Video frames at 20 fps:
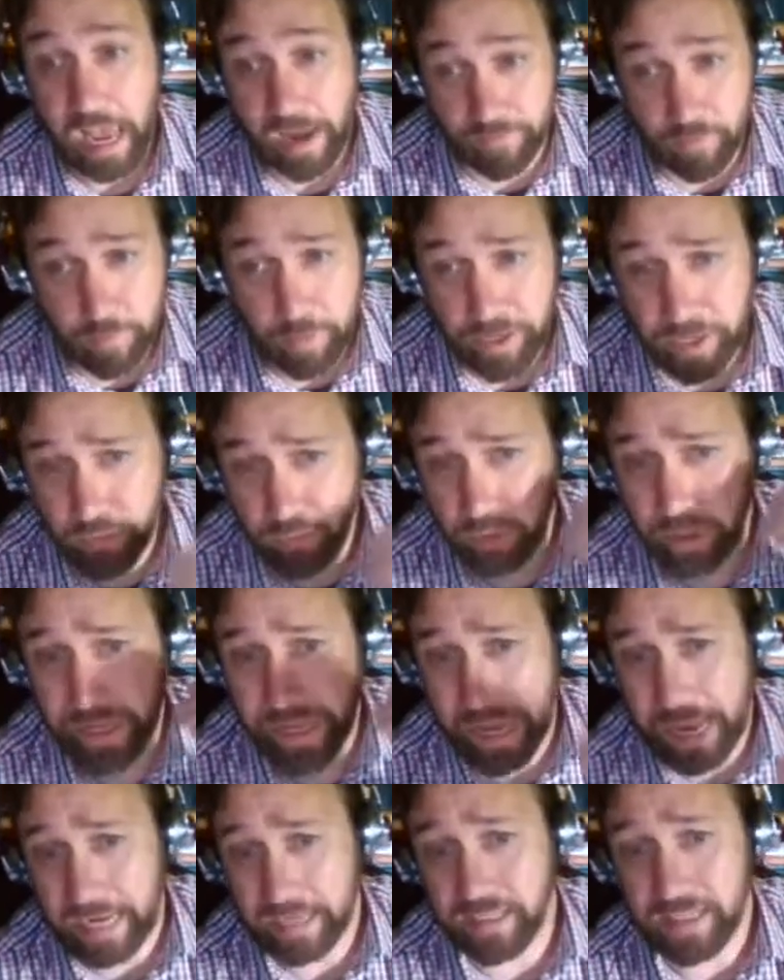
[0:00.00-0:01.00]
Everybody will
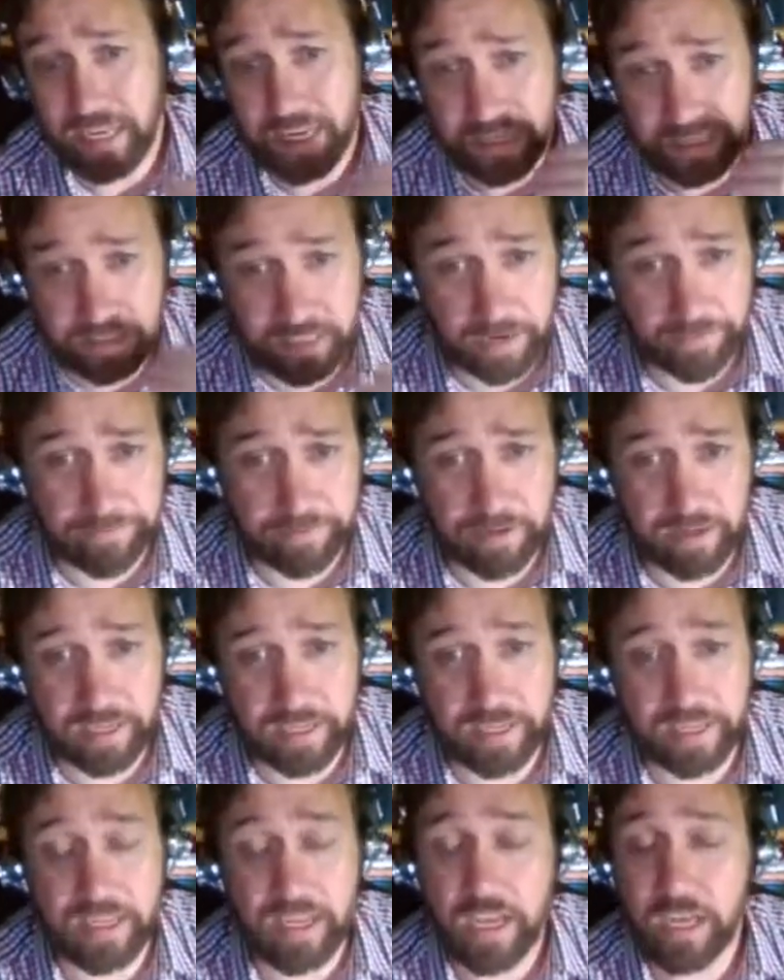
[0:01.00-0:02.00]
react
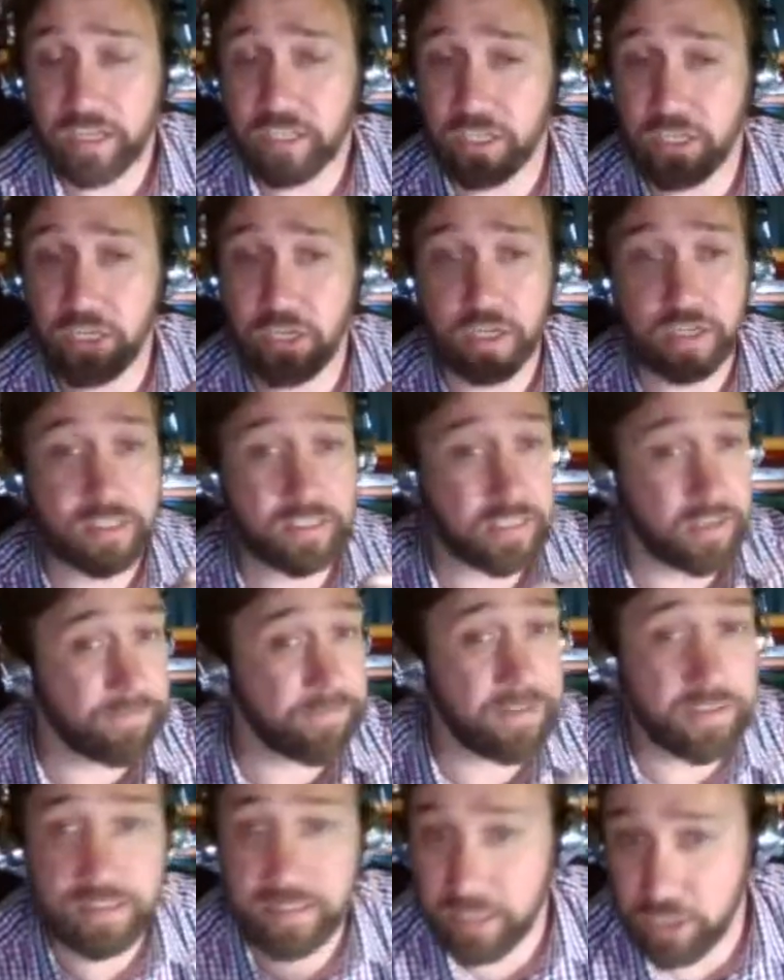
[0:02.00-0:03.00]
differently to
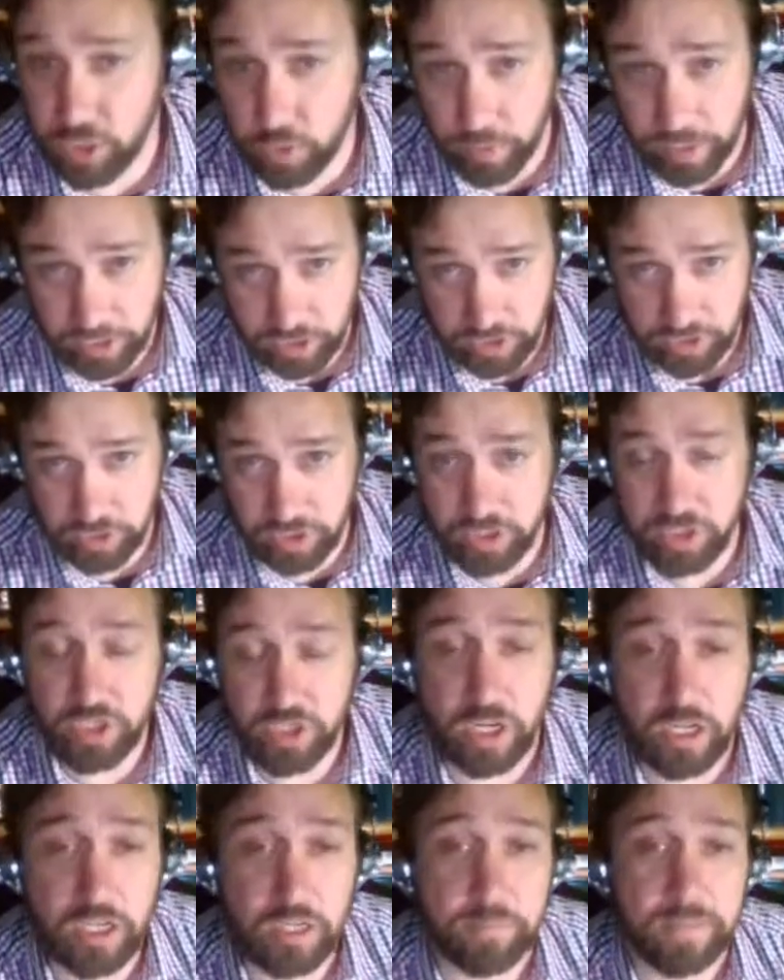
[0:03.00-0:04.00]
different situations and
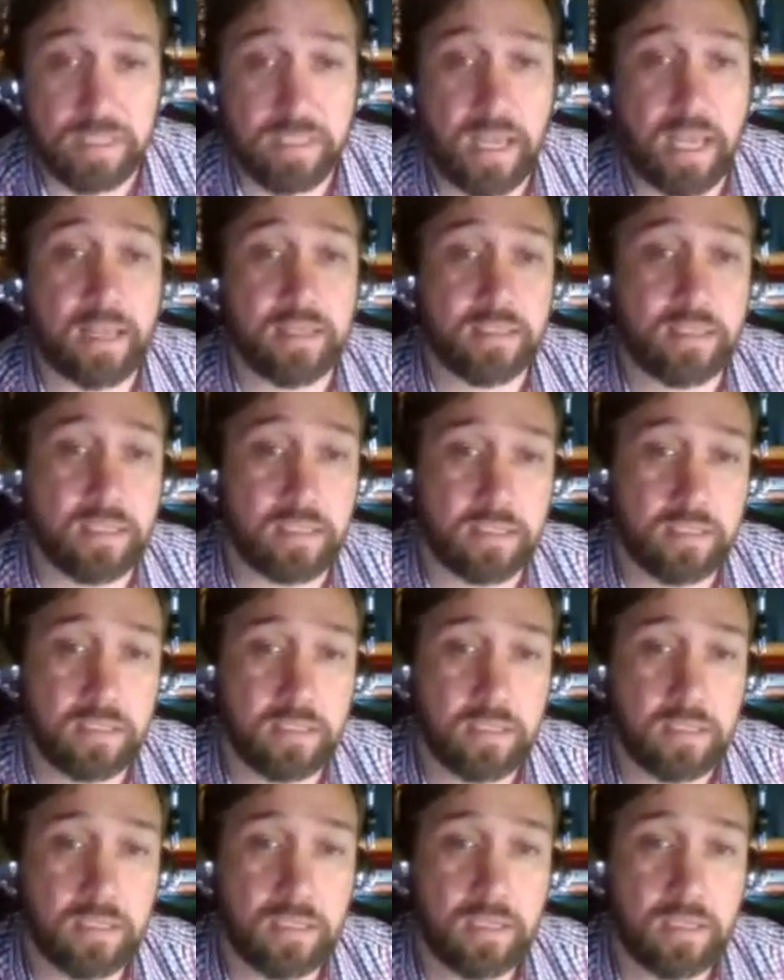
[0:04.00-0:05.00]
circumstances.